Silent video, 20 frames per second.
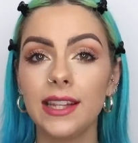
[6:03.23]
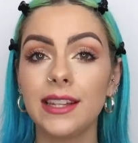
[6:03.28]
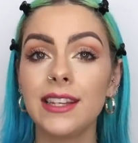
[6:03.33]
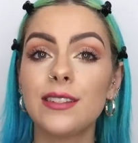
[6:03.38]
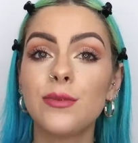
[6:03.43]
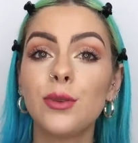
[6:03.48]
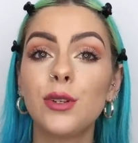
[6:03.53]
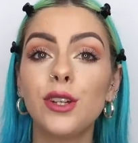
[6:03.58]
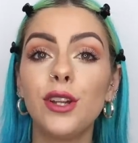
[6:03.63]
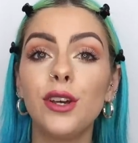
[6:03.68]

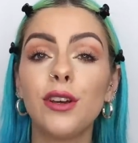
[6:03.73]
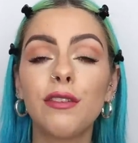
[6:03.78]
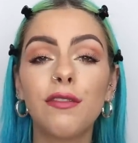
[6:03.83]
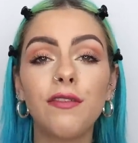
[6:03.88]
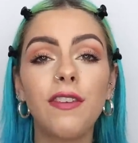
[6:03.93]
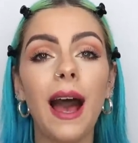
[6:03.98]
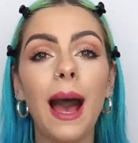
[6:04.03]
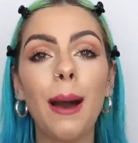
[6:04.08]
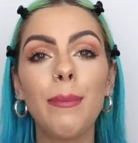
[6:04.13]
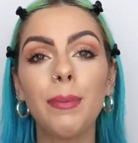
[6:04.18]
This would look
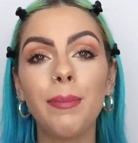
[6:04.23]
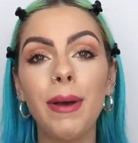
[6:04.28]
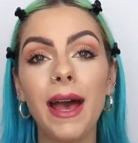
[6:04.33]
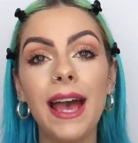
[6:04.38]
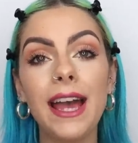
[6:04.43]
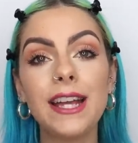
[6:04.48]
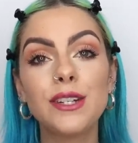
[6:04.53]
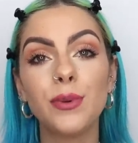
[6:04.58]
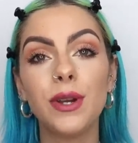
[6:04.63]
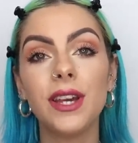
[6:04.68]
fab
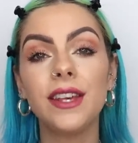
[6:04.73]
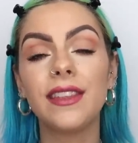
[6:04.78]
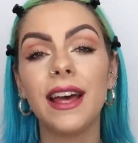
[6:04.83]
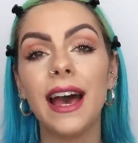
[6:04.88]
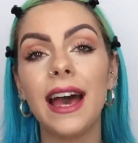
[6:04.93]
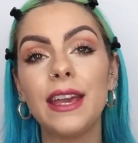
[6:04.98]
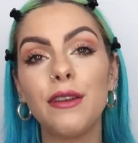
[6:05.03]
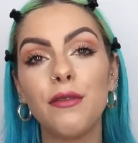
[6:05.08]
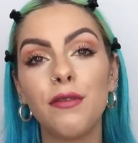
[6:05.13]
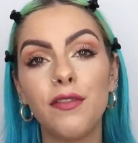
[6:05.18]
paired with
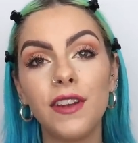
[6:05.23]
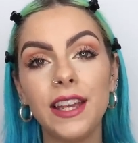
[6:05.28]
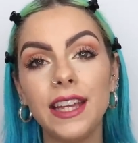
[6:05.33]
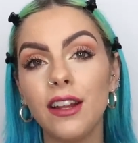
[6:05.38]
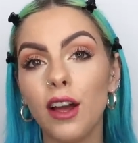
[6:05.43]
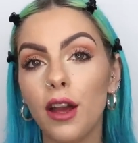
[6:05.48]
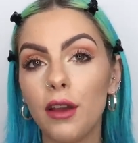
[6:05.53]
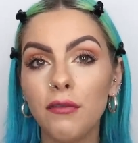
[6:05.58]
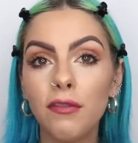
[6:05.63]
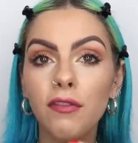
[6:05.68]
a
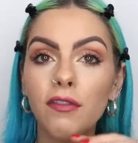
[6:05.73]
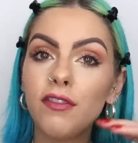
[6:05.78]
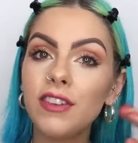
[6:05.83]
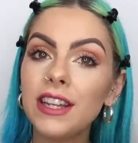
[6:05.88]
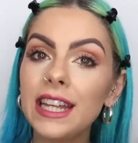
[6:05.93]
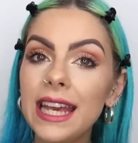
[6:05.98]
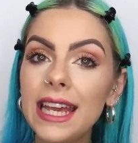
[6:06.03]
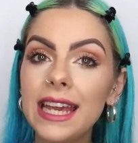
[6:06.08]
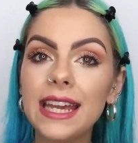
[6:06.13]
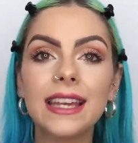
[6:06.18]
feline
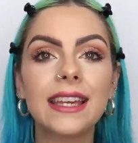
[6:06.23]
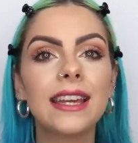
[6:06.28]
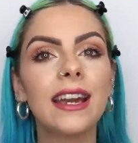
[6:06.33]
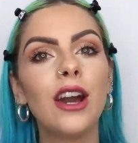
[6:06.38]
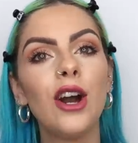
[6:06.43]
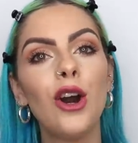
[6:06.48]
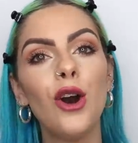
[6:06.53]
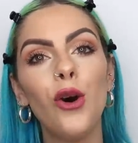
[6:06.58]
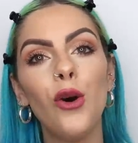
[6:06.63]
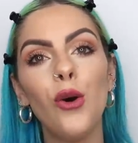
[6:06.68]
flick
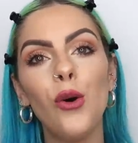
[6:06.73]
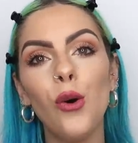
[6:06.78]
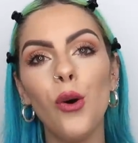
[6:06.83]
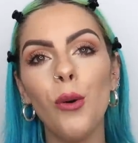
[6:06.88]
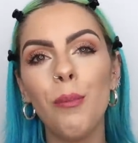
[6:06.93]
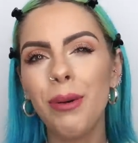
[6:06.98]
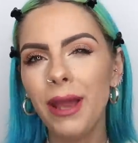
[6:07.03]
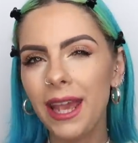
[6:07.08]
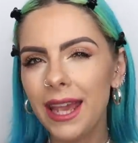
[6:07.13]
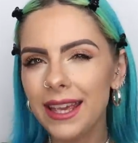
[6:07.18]

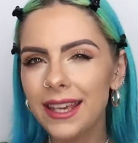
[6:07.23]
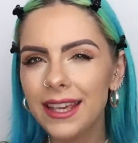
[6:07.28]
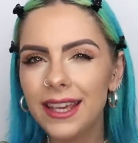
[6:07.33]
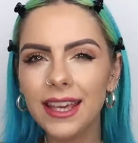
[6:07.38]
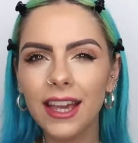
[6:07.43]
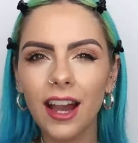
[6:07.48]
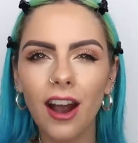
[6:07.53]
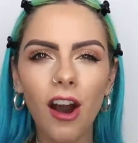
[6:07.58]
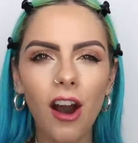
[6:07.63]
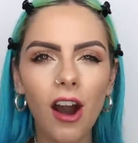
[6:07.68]
or
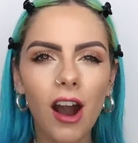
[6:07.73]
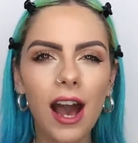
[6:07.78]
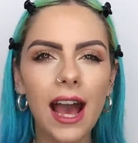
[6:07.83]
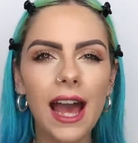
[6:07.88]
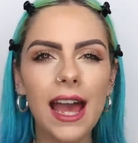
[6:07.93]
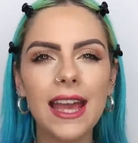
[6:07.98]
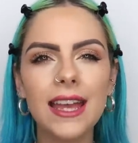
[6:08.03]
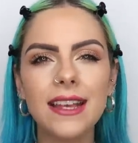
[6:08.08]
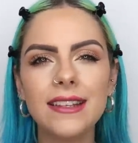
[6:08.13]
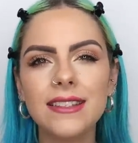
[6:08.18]
pinky
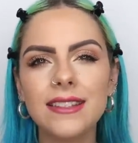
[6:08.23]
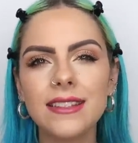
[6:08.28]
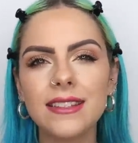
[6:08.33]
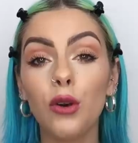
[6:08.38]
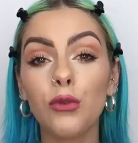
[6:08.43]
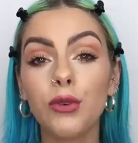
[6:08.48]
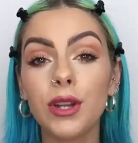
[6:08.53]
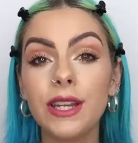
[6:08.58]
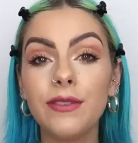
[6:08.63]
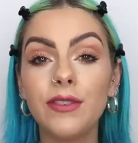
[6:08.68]
eyes
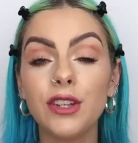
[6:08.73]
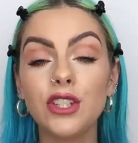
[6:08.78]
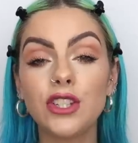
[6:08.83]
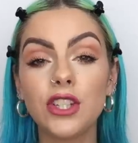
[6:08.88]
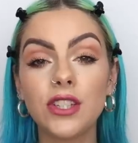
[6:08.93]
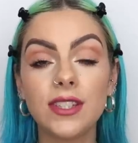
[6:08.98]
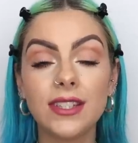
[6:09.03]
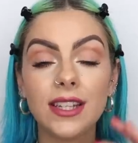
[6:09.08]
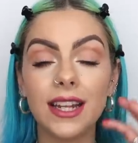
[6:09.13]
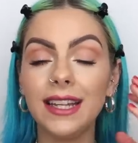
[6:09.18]
or even
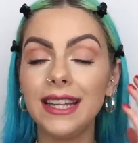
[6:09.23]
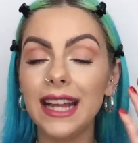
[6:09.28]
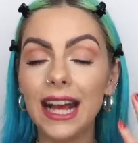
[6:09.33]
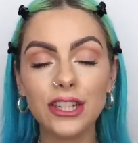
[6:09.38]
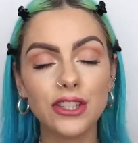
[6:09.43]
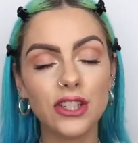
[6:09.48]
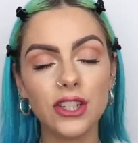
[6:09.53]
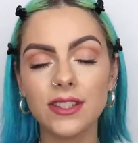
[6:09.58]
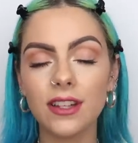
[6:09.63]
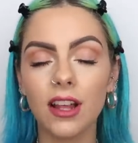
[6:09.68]
just
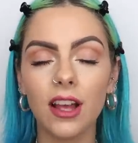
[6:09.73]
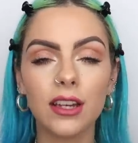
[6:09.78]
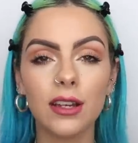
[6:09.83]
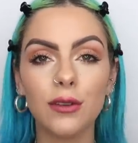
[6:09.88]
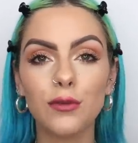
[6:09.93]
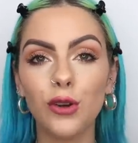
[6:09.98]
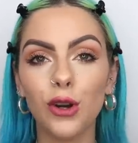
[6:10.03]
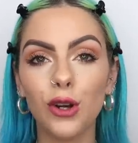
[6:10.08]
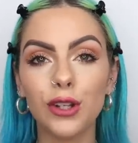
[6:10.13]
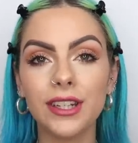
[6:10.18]
lashes like
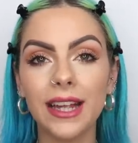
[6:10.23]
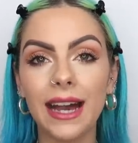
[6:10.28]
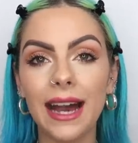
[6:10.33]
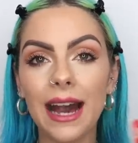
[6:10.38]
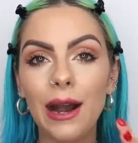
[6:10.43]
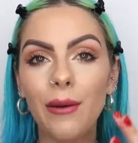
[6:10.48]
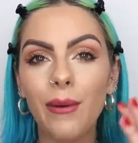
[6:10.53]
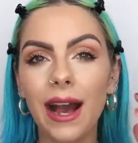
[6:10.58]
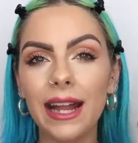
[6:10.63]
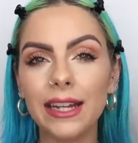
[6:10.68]
I've got
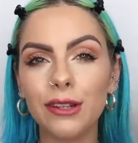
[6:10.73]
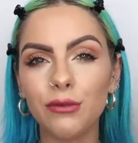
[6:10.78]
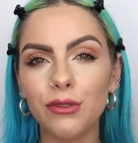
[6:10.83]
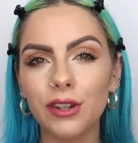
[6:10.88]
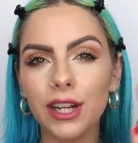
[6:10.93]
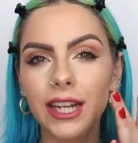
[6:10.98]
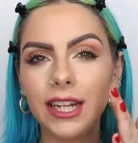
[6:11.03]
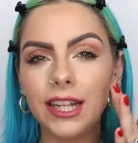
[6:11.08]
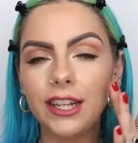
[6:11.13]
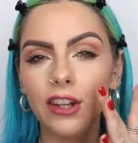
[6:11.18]
now and a
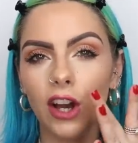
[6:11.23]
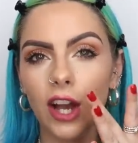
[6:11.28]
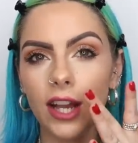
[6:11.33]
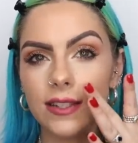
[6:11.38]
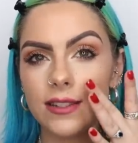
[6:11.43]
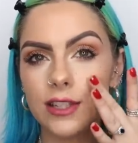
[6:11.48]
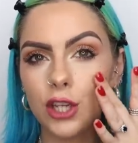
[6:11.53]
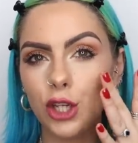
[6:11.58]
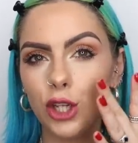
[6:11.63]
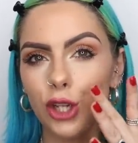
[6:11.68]
really
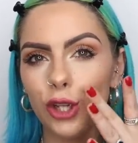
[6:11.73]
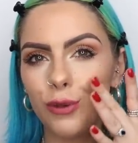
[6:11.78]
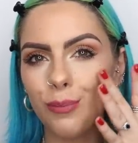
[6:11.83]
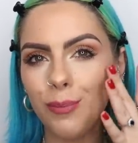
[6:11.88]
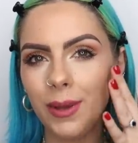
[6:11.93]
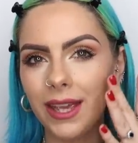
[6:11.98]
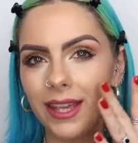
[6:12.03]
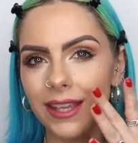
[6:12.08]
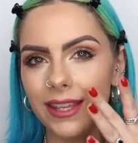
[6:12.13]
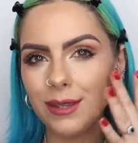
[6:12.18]
nice
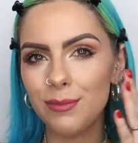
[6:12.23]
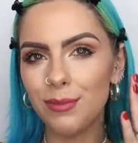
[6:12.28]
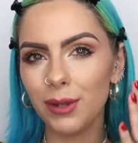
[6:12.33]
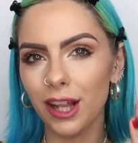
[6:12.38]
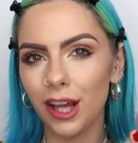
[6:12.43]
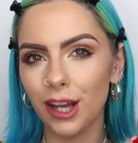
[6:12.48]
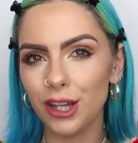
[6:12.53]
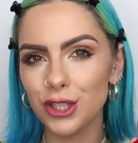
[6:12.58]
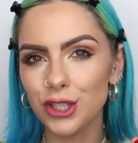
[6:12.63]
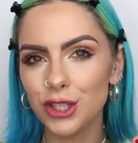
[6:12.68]
cute pinky
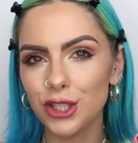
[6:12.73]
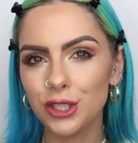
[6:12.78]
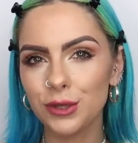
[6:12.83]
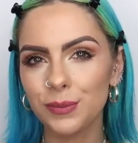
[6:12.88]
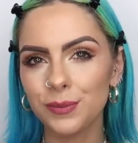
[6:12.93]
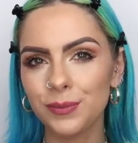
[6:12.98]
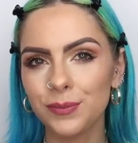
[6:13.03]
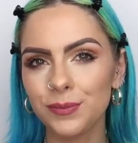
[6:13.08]
blush.